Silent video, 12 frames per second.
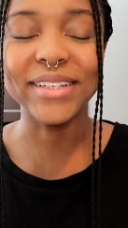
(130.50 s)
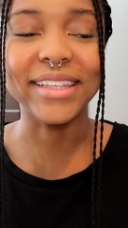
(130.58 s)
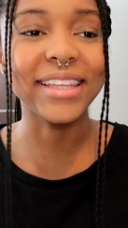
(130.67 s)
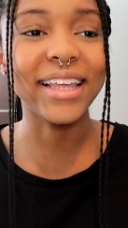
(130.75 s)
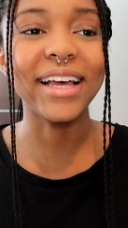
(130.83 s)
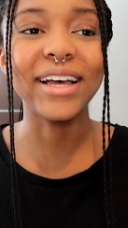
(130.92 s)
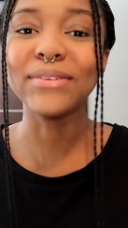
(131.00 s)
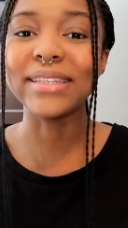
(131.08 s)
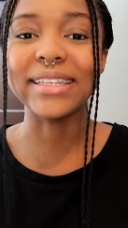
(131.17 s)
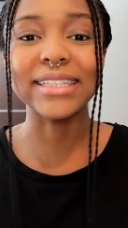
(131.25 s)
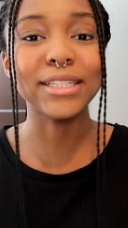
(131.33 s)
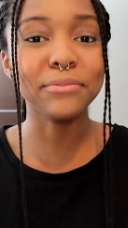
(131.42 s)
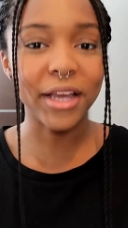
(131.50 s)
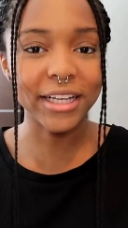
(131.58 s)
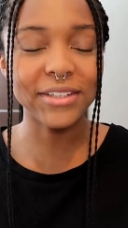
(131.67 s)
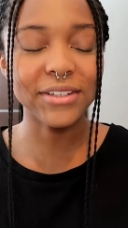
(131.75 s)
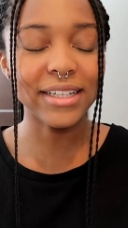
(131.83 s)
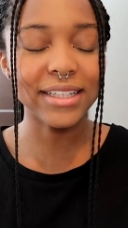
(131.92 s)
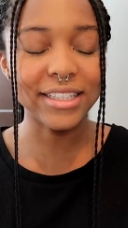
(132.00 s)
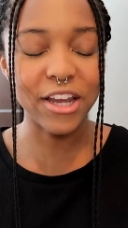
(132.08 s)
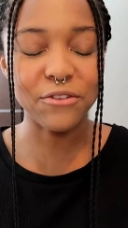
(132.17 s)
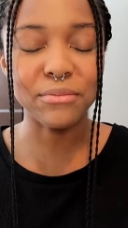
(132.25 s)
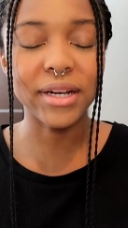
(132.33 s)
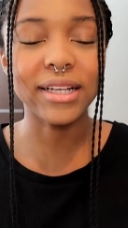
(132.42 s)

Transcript: with the specs and all that stuff,